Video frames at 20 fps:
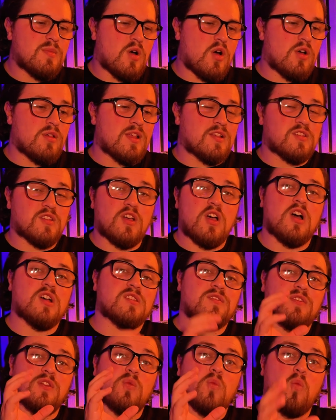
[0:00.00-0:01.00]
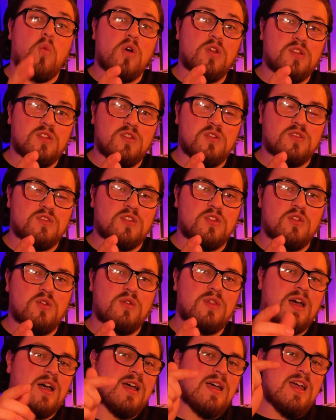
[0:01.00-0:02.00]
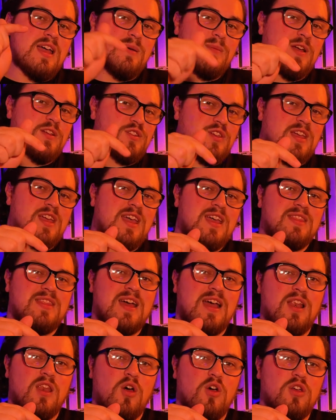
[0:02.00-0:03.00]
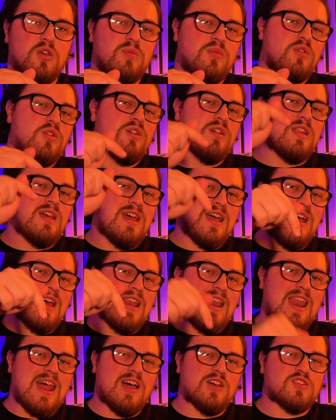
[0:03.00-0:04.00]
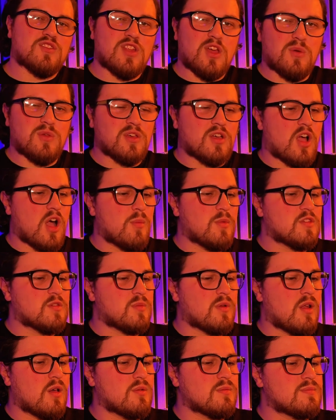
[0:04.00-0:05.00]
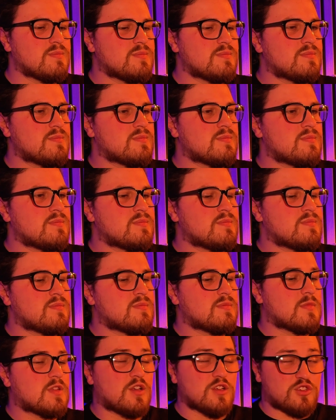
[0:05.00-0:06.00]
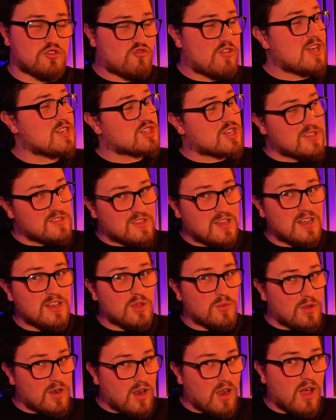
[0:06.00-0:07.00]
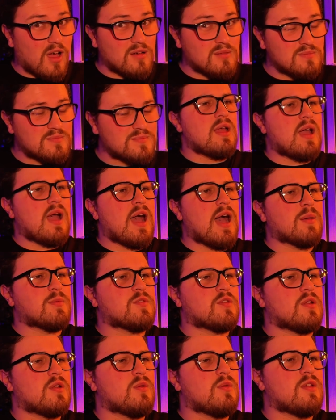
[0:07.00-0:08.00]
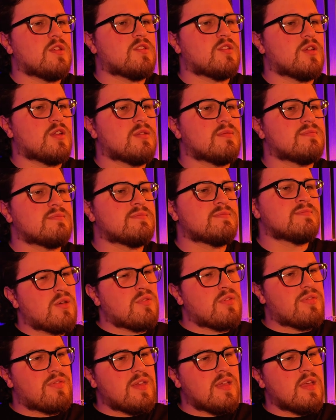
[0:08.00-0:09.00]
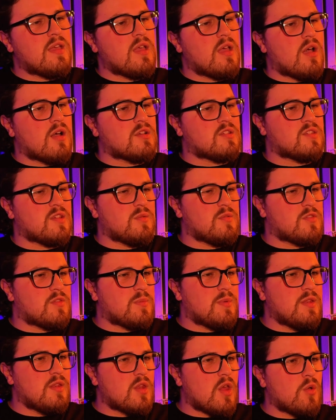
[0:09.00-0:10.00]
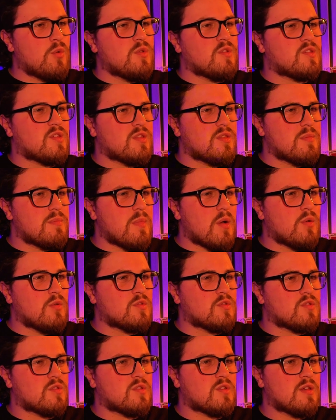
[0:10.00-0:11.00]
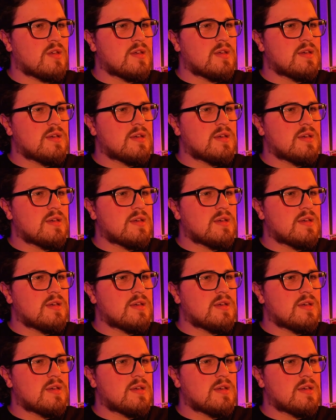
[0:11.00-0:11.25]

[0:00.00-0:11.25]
behind that cigar. So if you want us to do that, make sure you hit that like button and let us know in the comments below. because your ash can tell you a lot. Absolutely stunning. Now, the thing I seem to be noticing the most